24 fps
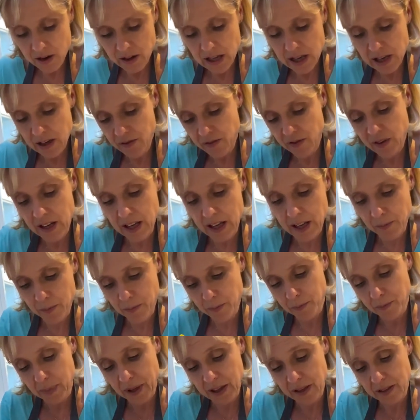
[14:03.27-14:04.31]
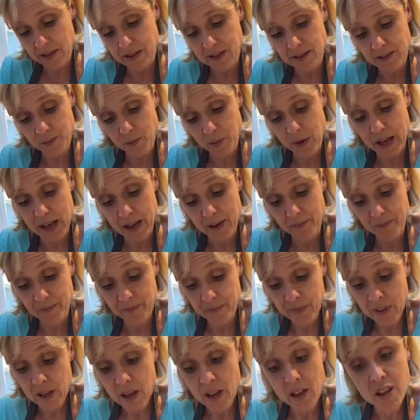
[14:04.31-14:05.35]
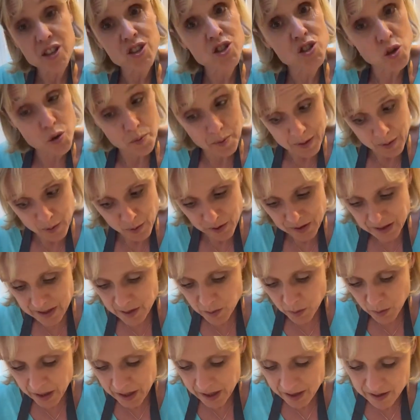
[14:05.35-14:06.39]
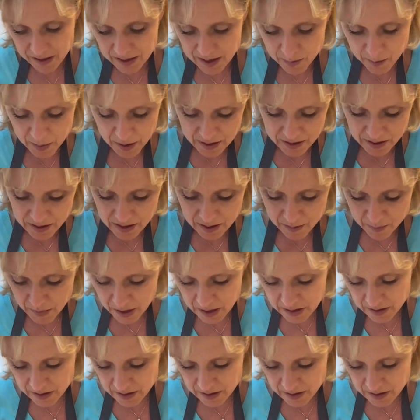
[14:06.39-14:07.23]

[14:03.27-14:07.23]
honey filling, because we're shopping once a week as opposed to